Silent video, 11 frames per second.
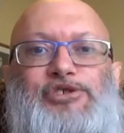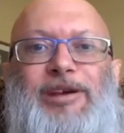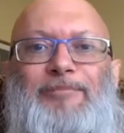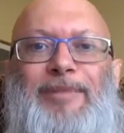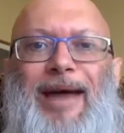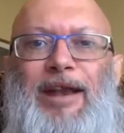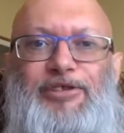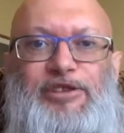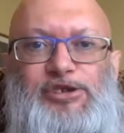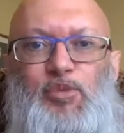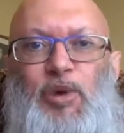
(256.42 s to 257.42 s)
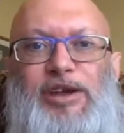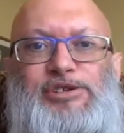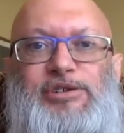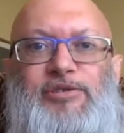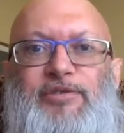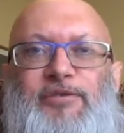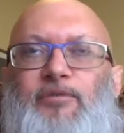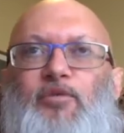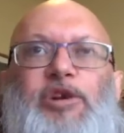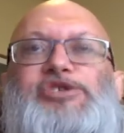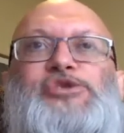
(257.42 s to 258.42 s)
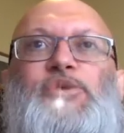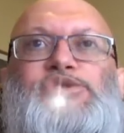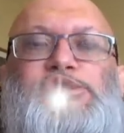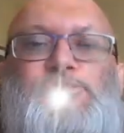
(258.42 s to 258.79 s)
get mad at this waste of resources